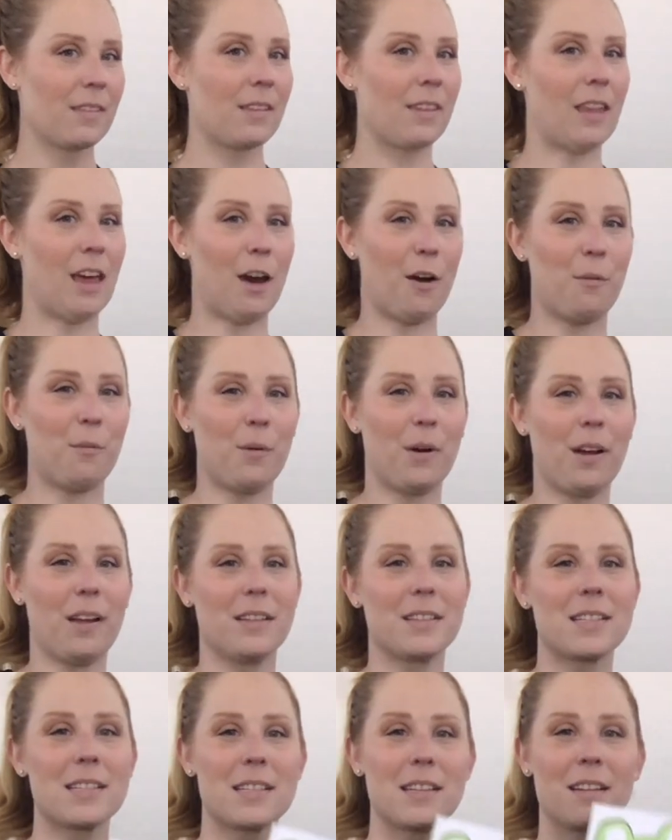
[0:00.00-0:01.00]
That
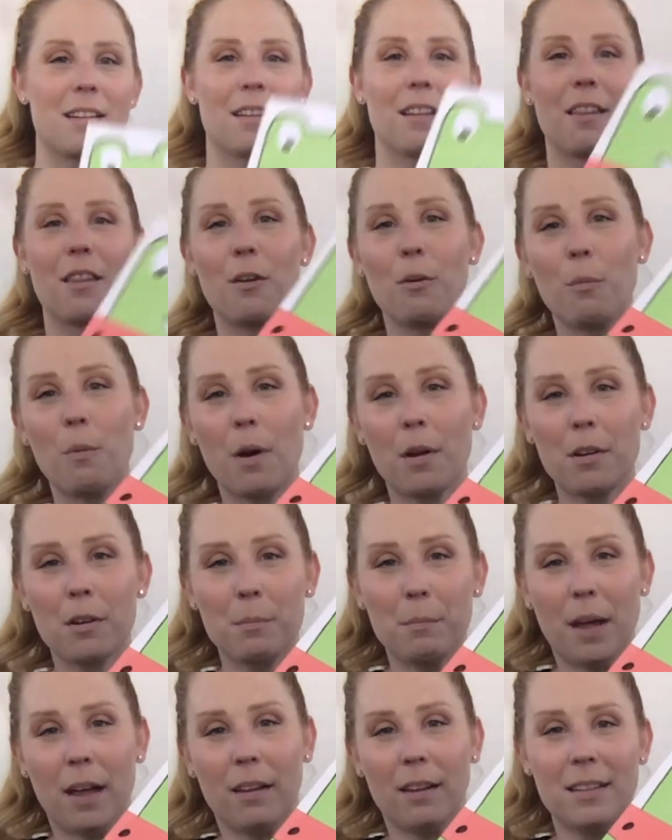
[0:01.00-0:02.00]
was the
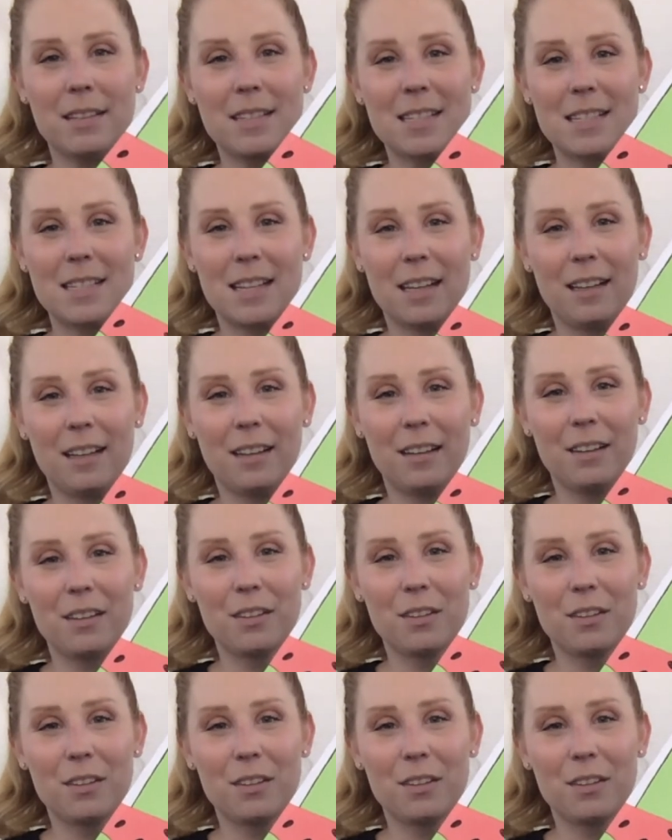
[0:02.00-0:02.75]
watermelon seed.